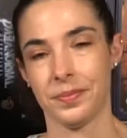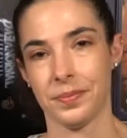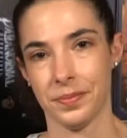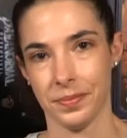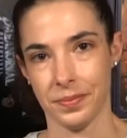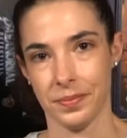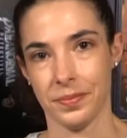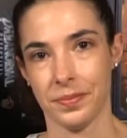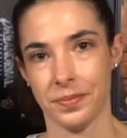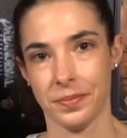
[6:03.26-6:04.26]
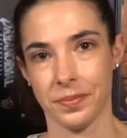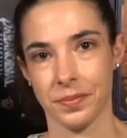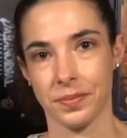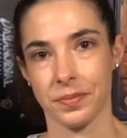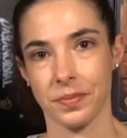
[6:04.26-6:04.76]

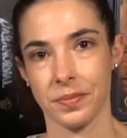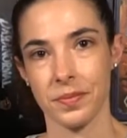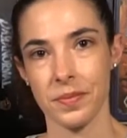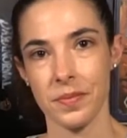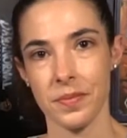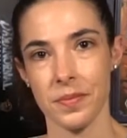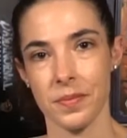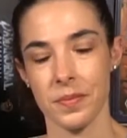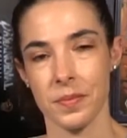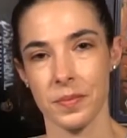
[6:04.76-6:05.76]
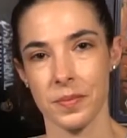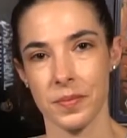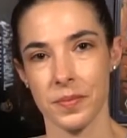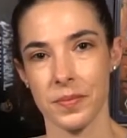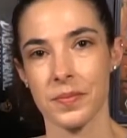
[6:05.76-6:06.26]

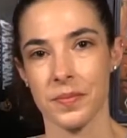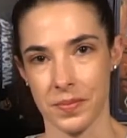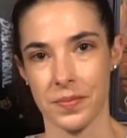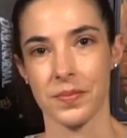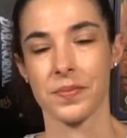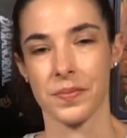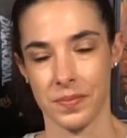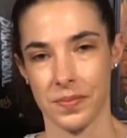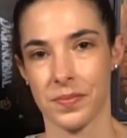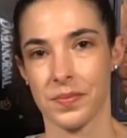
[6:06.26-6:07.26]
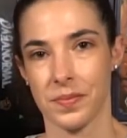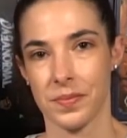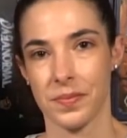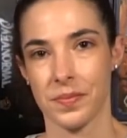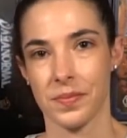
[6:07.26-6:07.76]

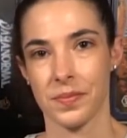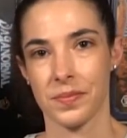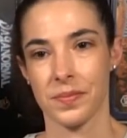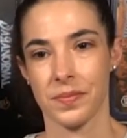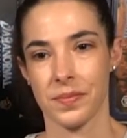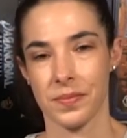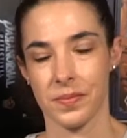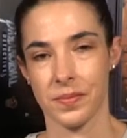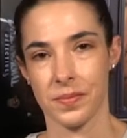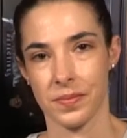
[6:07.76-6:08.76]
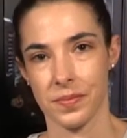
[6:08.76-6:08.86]
No words are spoken by the person on screen.